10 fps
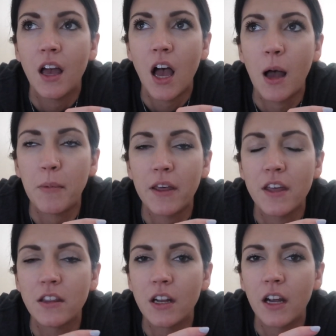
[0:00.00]
I
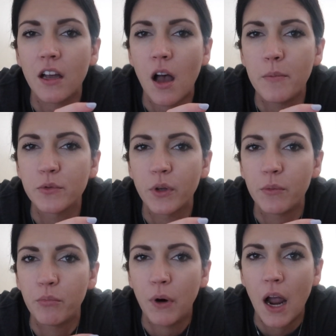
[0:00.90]
think that it comes
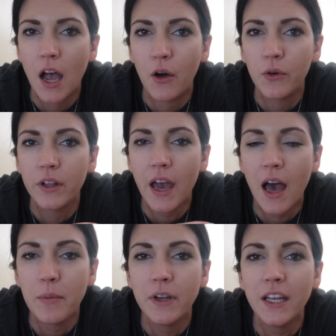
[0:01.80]
with brown
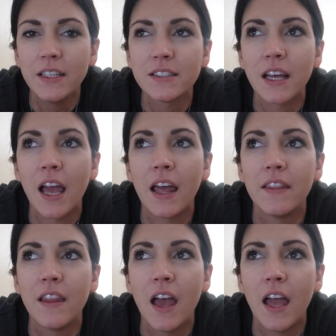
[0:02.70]
cabinets,
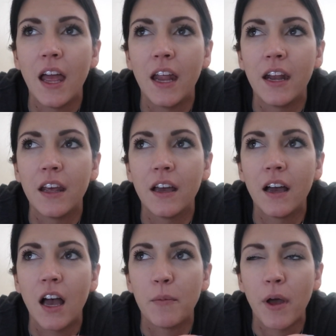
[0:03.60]
and then
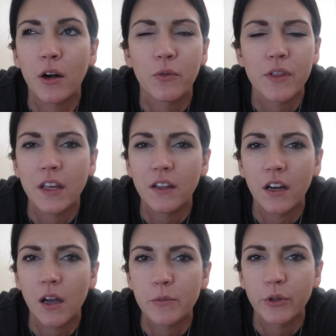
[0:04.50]
I don't think that it
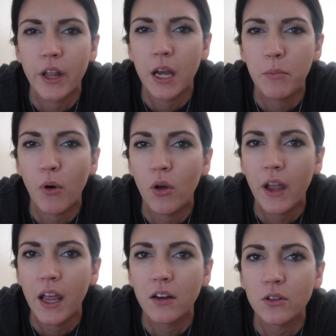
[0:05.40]
comes with any pull
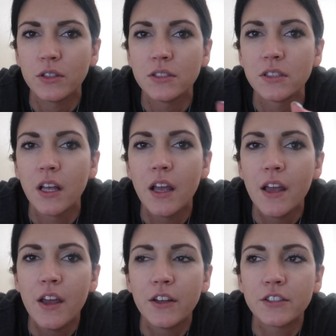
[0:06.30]
handles.
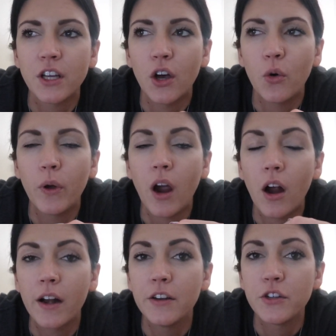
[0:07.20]
So we
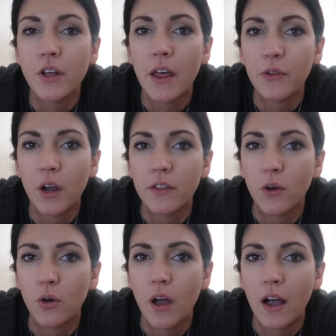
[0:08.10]
are gonna do that throughout the
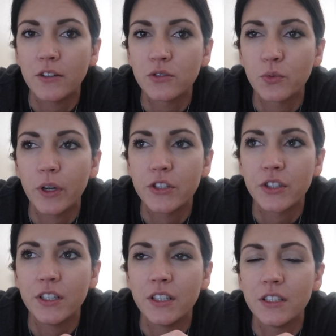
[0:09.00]
whole house, which
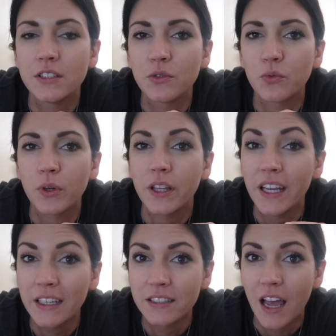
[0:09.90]
is really
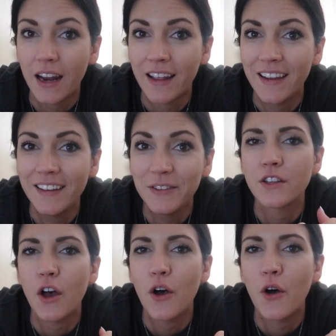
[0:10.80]
exciting.
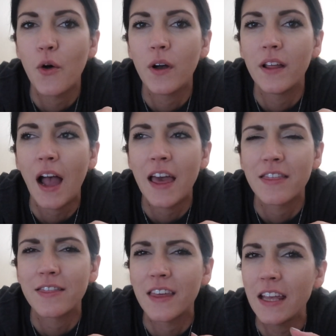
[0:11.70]
So I
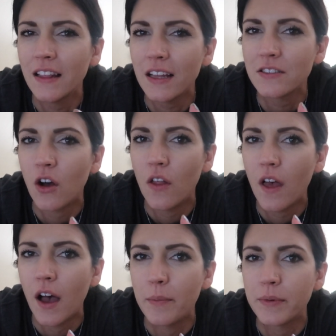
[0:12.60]
think that's all
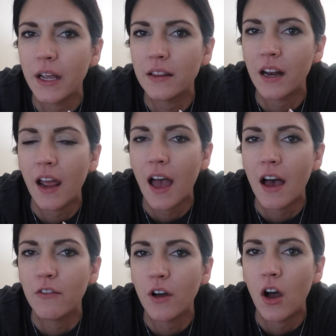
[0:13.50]
the update that I
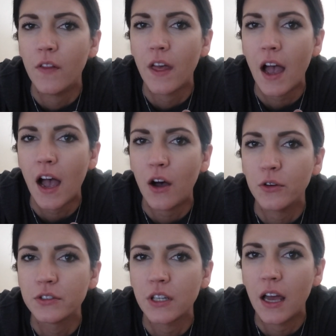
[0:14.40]
have on the
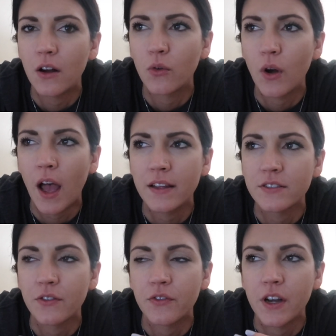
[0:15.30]
house as
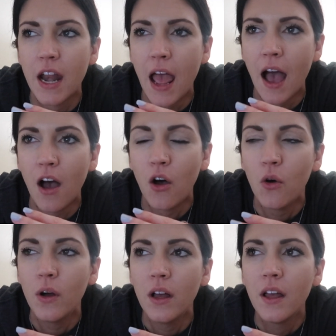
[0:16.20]
of
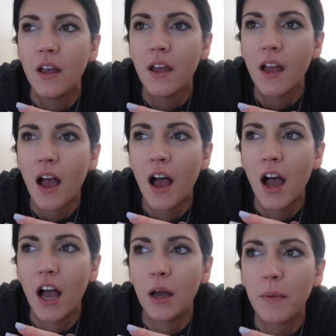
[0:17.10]
now.
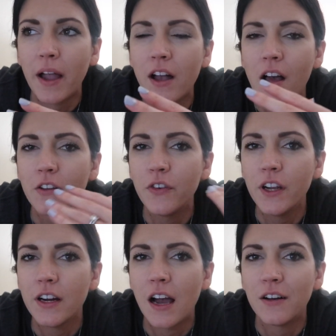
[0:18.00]
I gotta
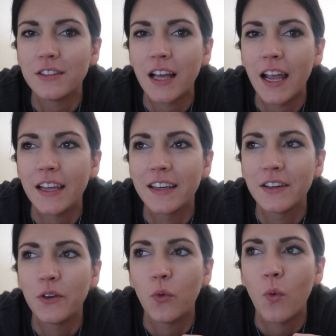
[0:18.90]
figure out like
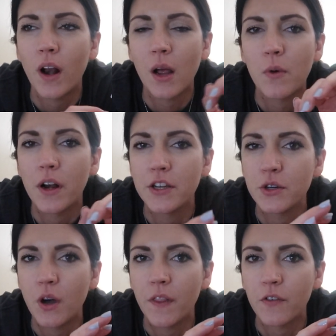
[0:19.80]
what I want to
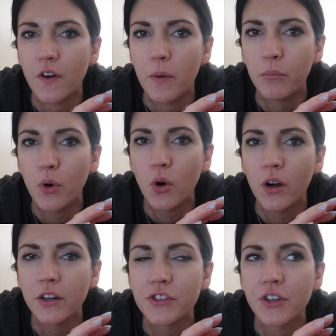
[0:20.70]
do on the front
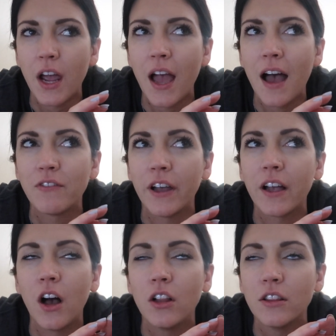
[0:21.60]
porch. I have like
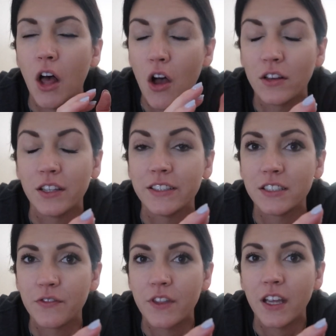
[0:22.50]
a long list
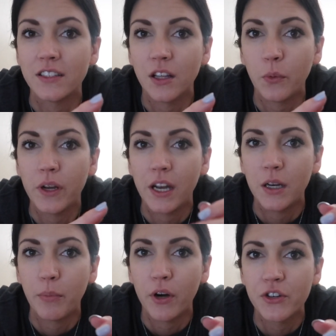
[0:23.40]
of things that we need
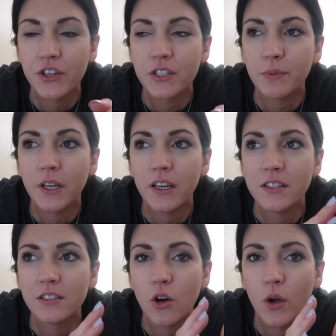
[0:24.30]
to purchase
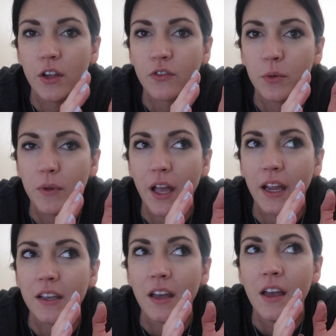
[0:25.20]
because going from
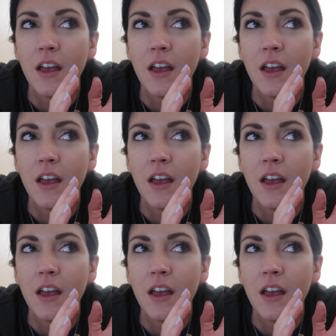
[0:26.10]
like